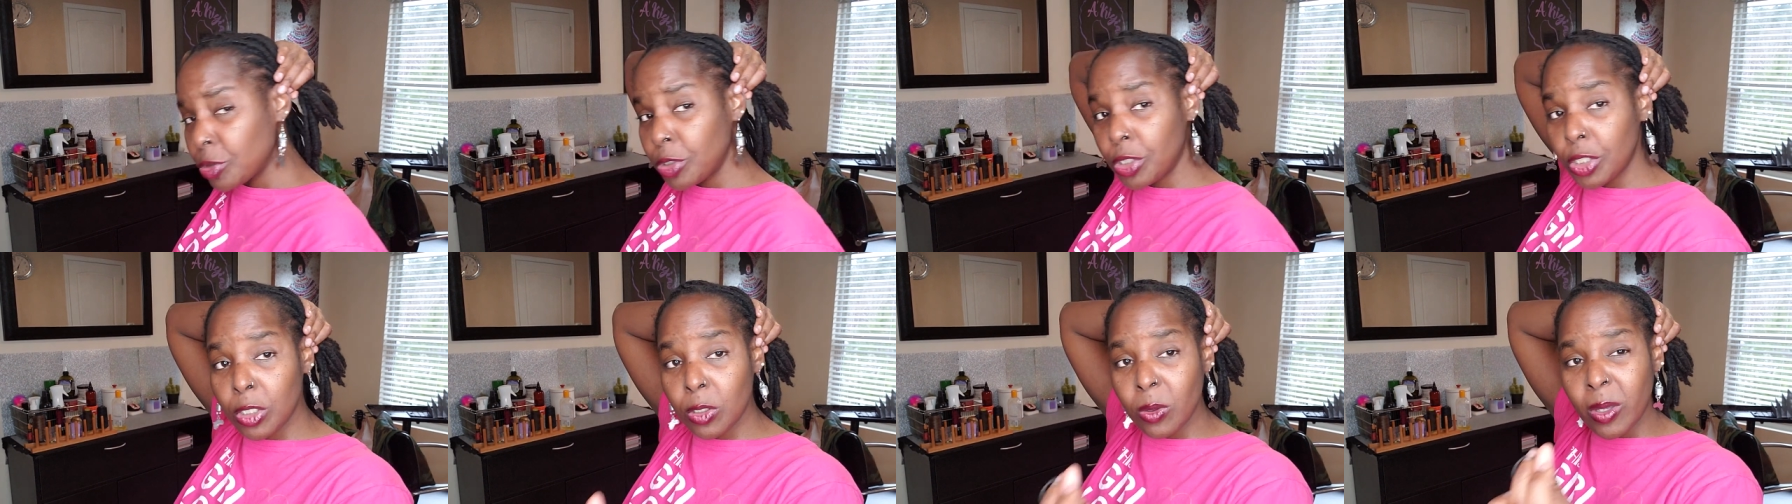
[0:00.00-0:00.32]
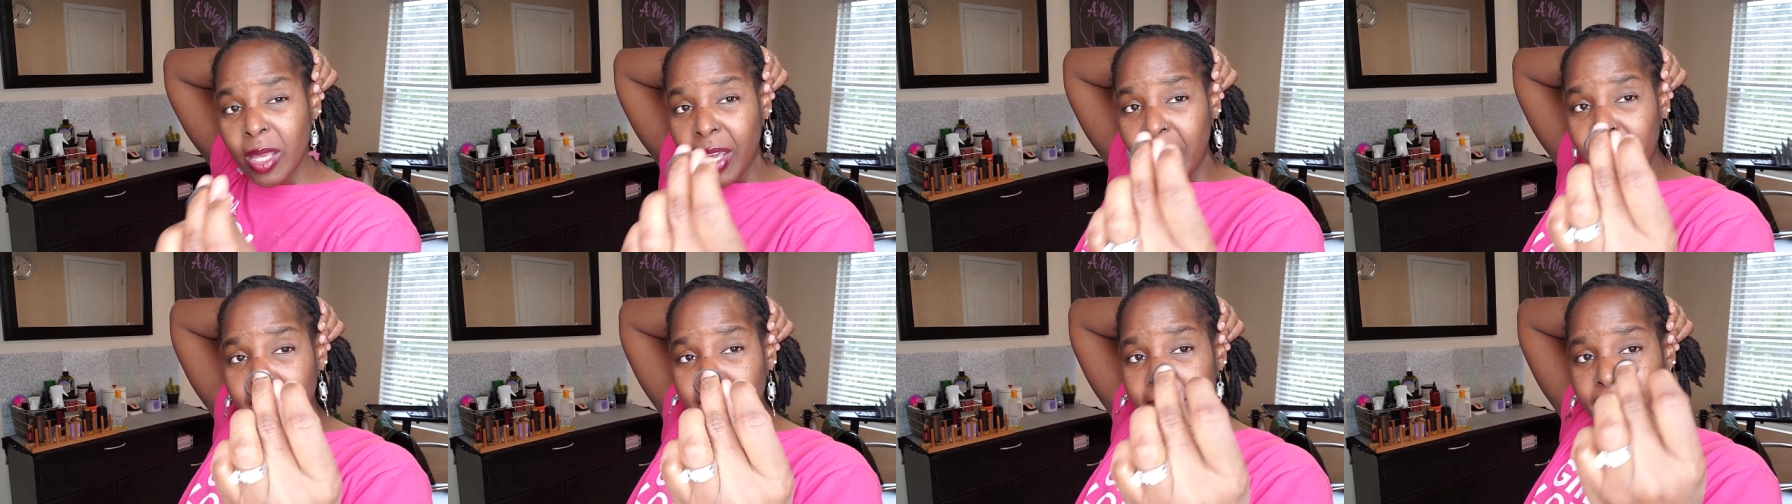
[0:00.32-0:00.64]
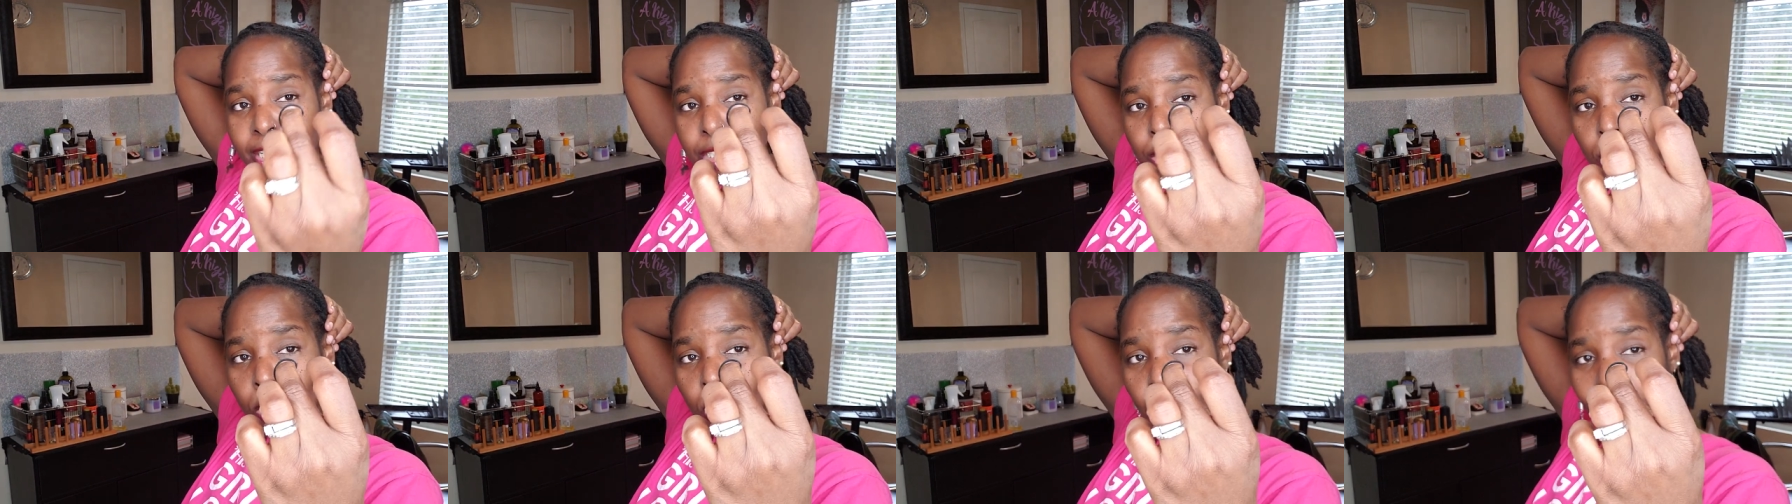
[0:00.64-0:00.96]
you do
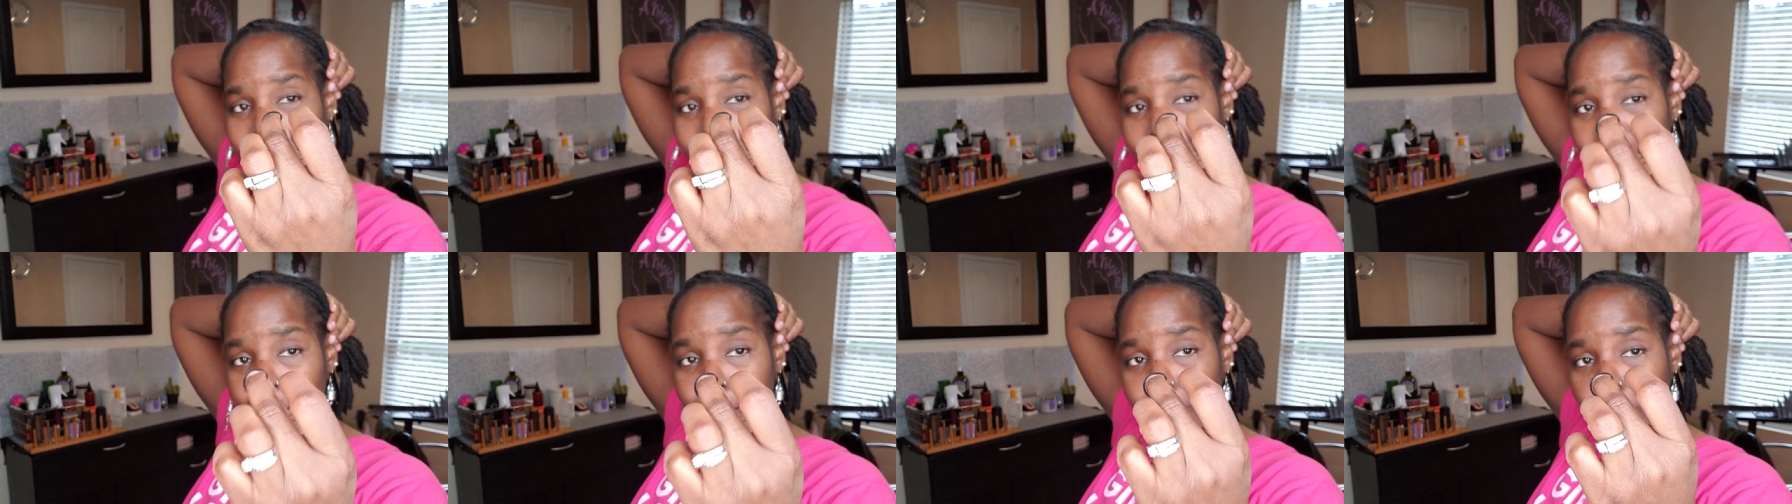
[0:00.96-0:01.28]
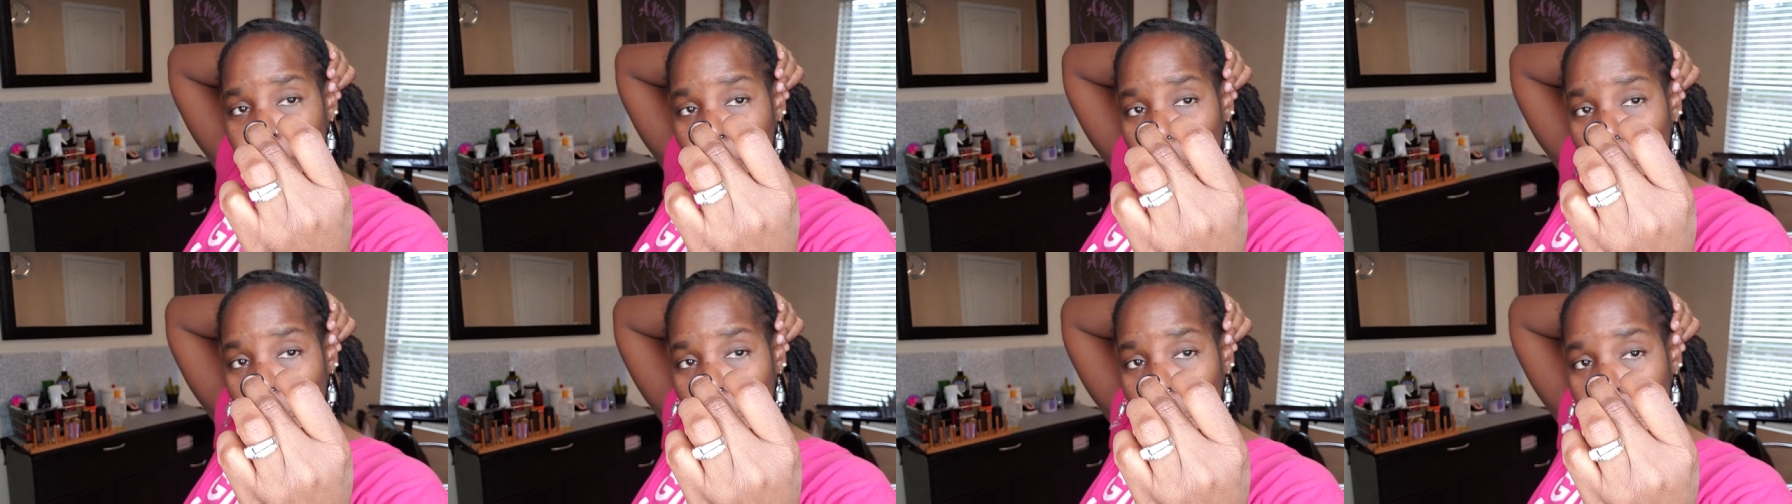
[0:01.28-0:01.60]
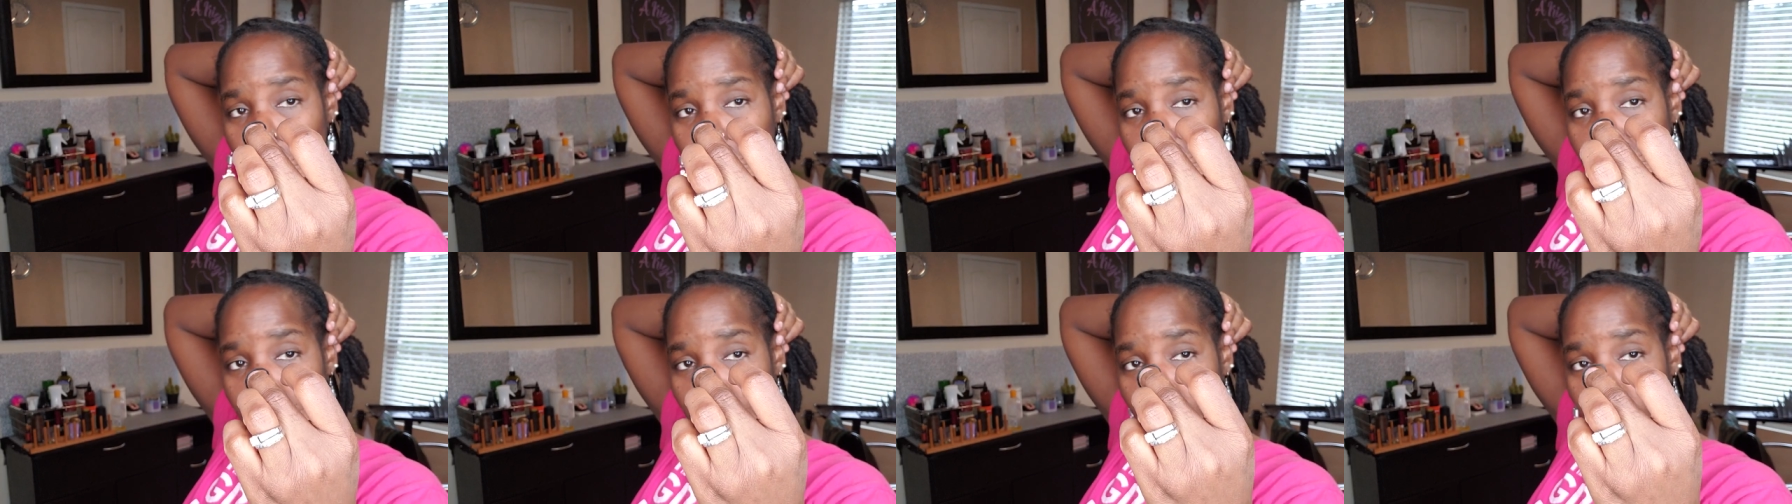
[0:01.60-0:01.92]
is you grab
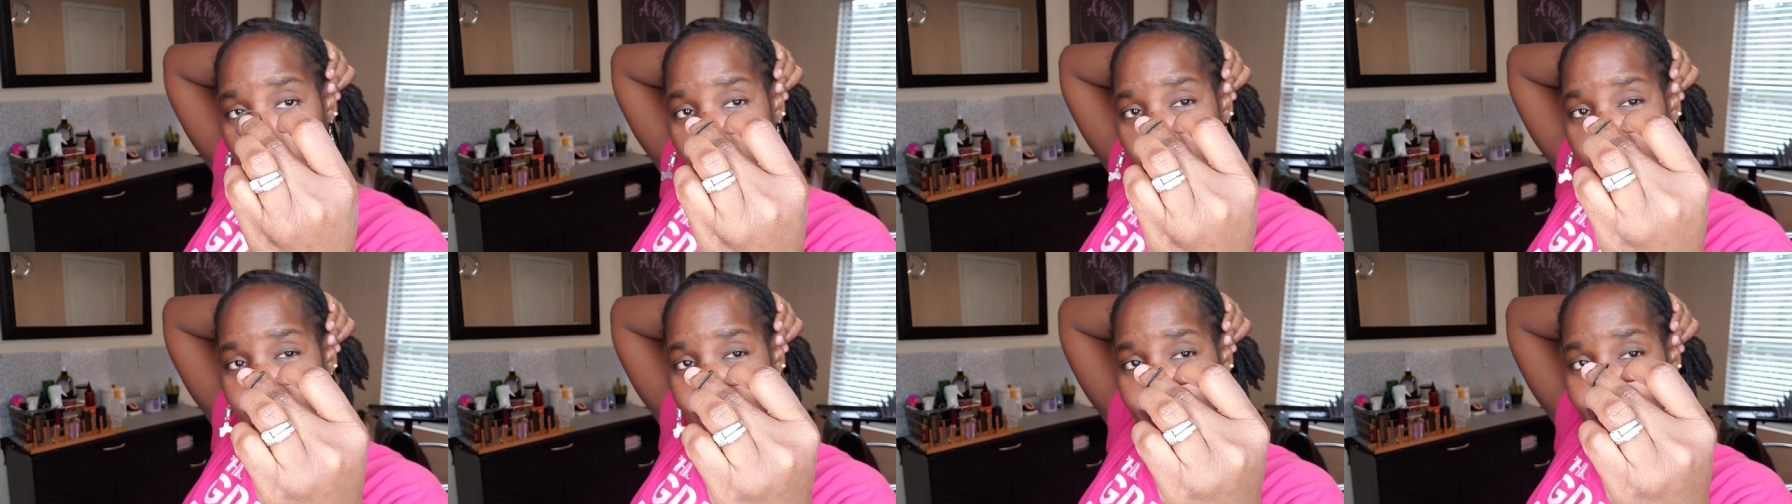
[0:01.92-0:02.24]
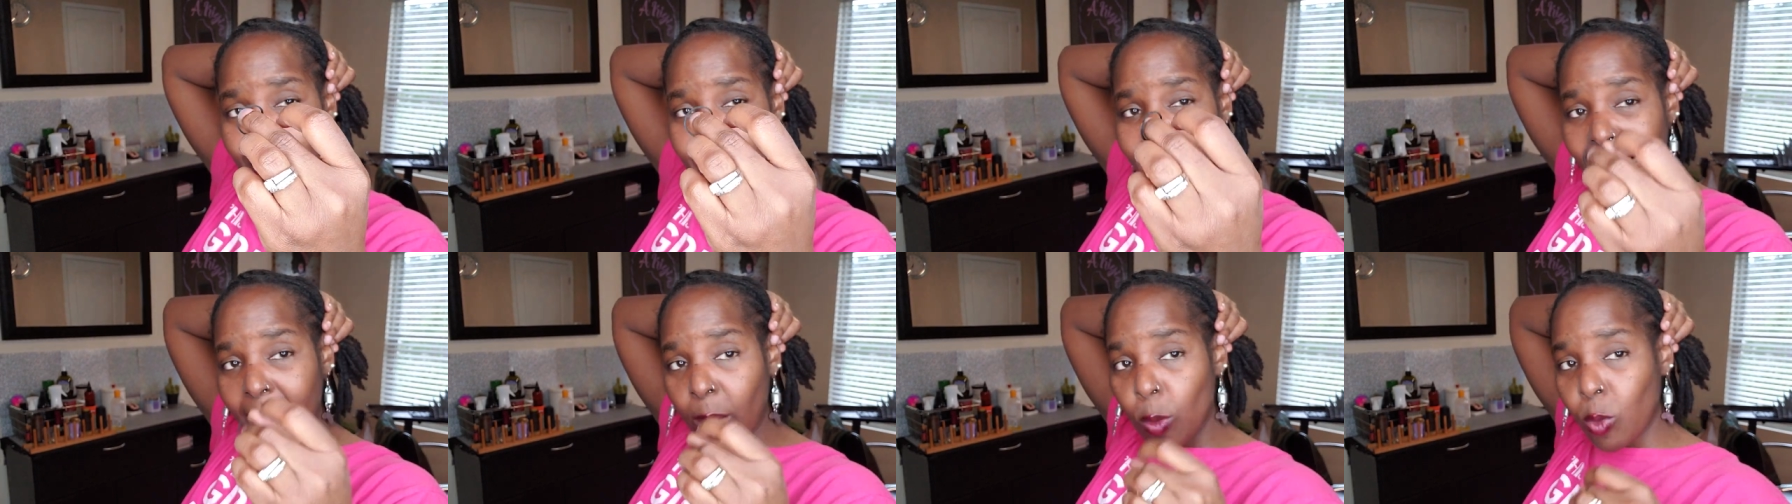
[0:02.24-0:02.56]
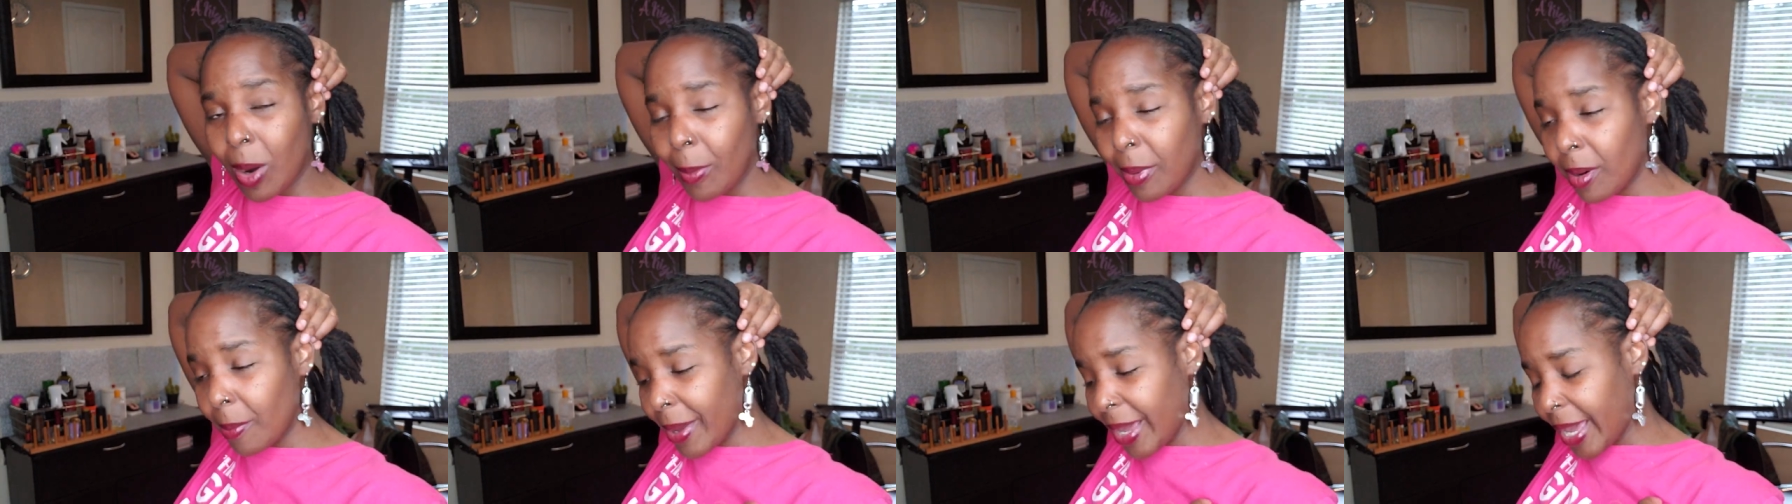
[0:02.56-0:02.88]
your uh, black
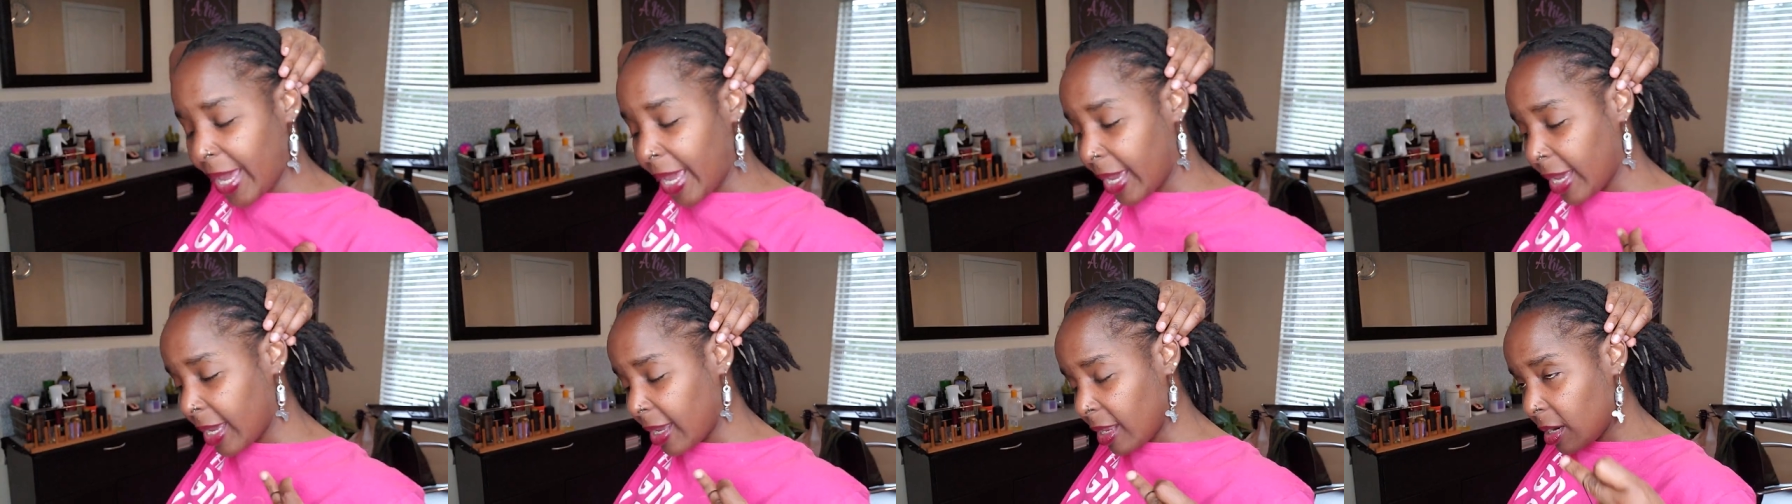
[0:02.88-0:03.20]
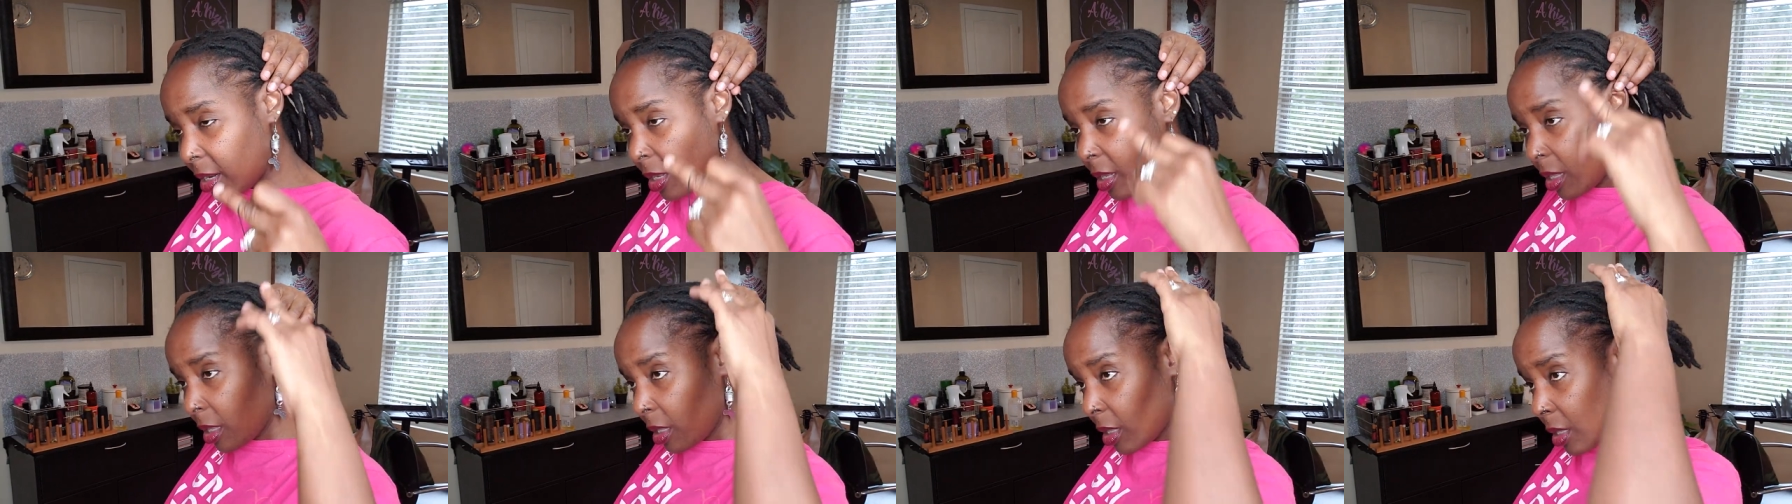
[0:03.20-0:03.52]
rubber band